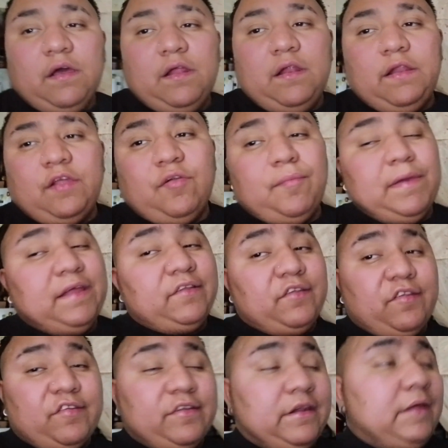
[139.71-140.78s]
Little man's
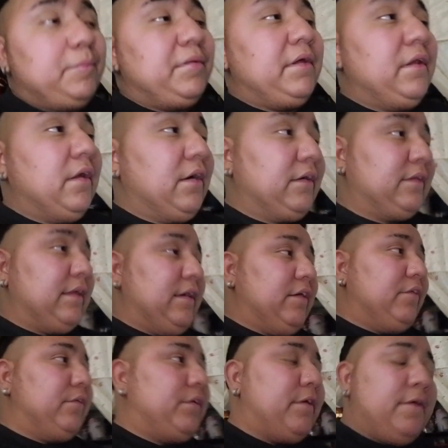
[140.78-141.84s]
asleep. He knocked
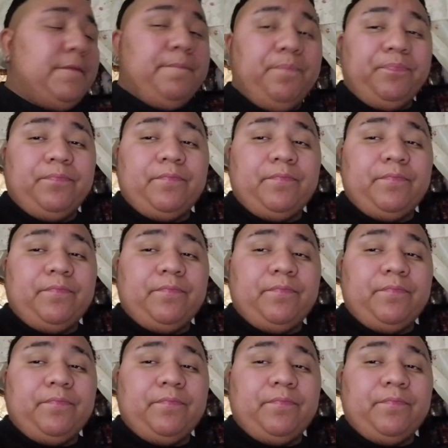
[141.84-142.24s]
out.